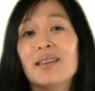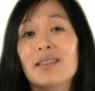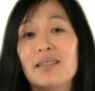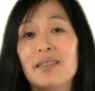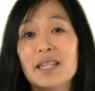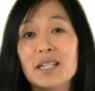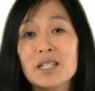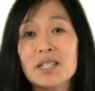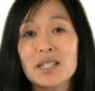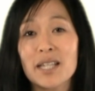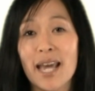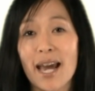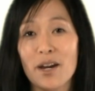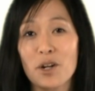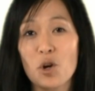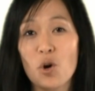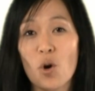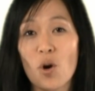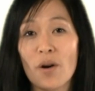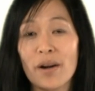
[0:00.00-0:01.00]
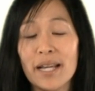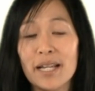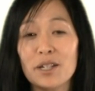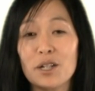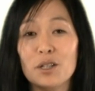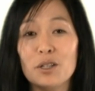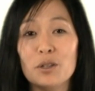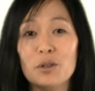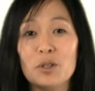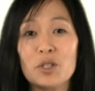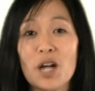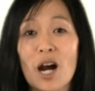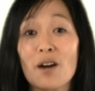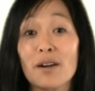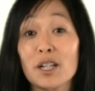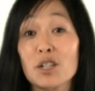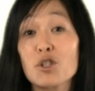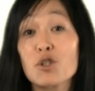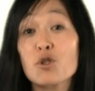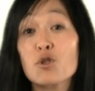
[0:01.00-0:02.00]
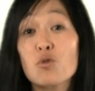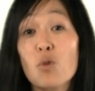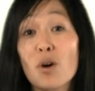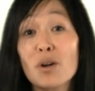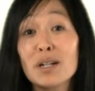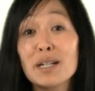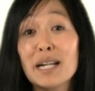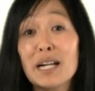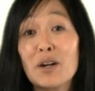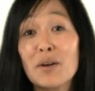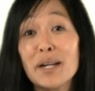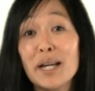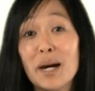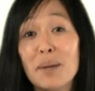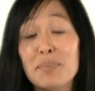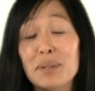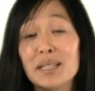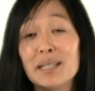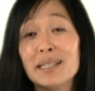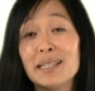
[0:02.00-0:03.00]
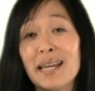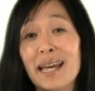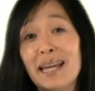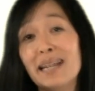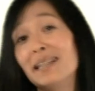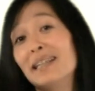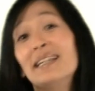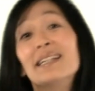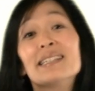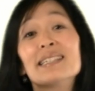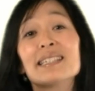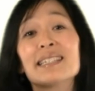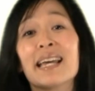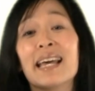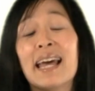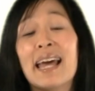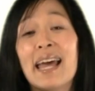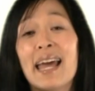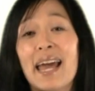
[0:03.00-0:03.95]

This category includes our extraordinary ability aliens,